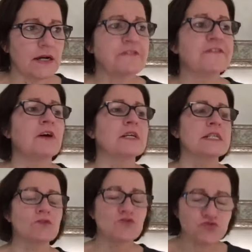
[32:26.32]
I find
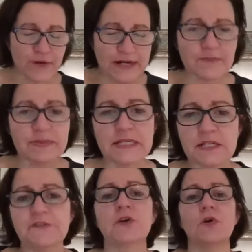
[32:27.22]
incredibly
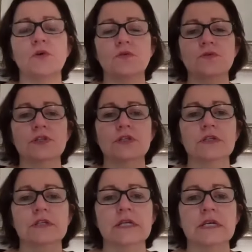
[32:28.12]
difficult.
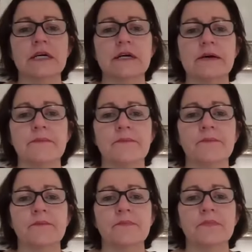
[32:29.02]

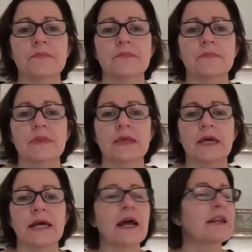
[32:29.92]
Um,
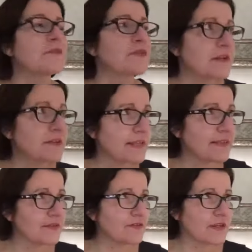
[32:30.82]
and, and I've, i
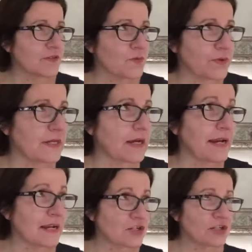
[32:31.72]
said this the other week, I
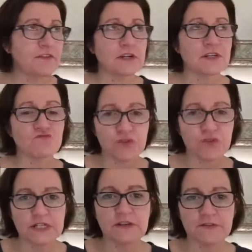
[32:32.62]
actually find it
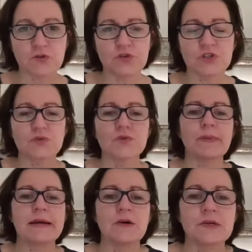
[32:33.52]
really difficult to talk
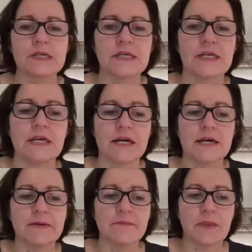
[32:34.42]
about,
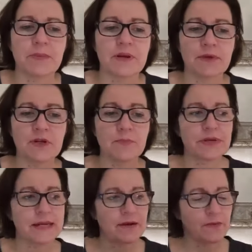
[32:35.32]
um, but I'm going to
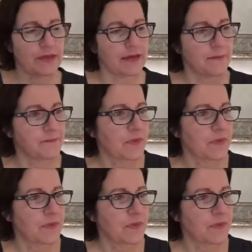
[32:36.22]
put it out there